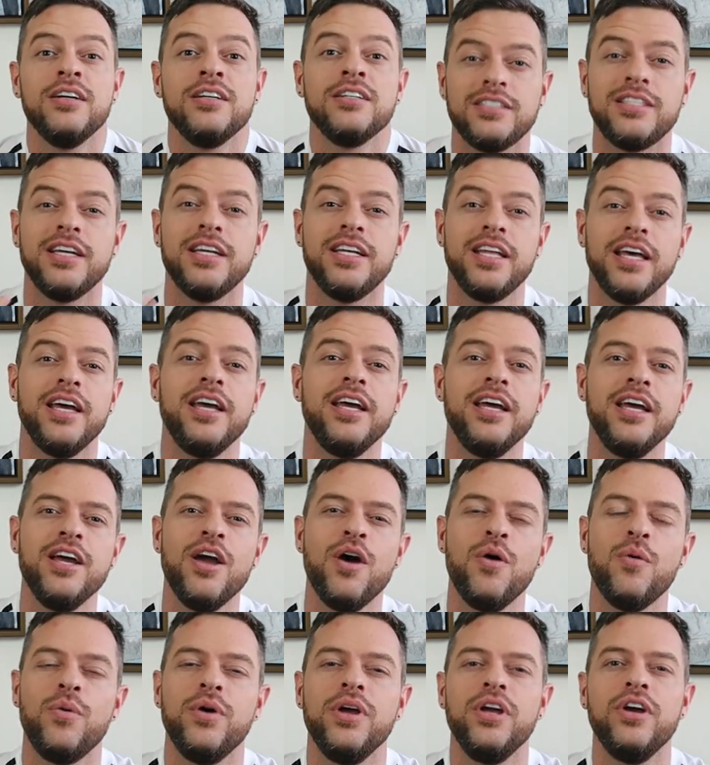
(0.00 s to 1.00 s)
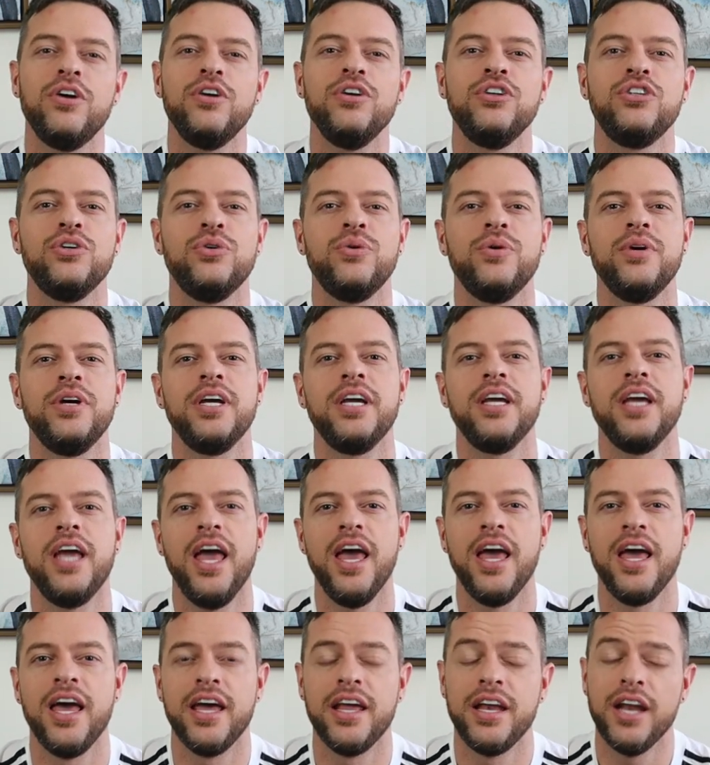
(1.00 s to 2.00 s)
Today we are doing
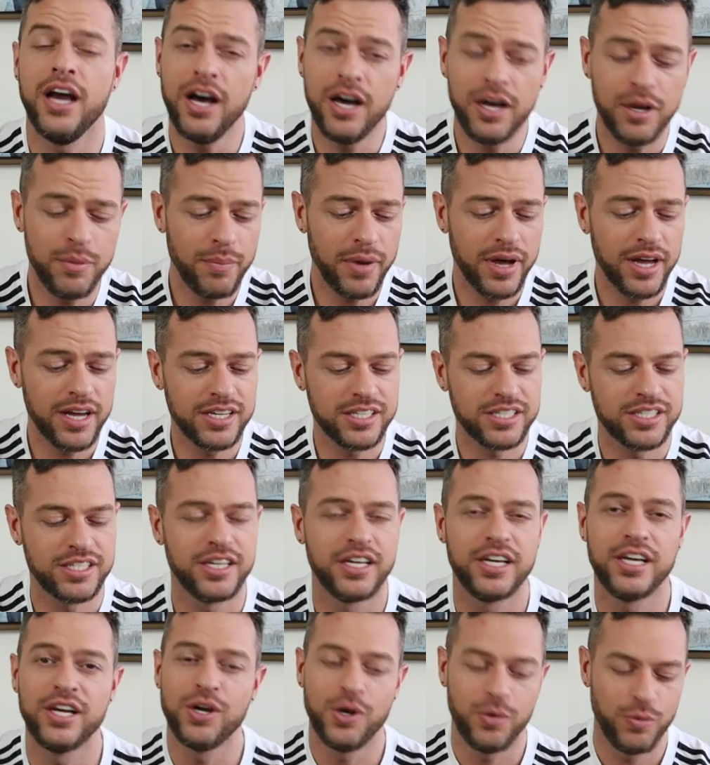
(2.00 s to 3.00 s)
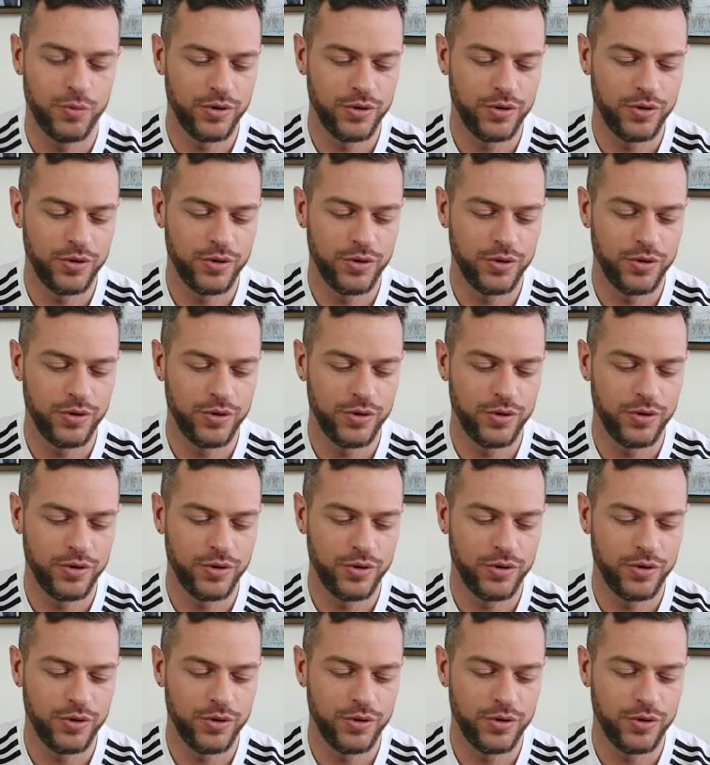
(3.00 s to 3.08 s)
an unboxing,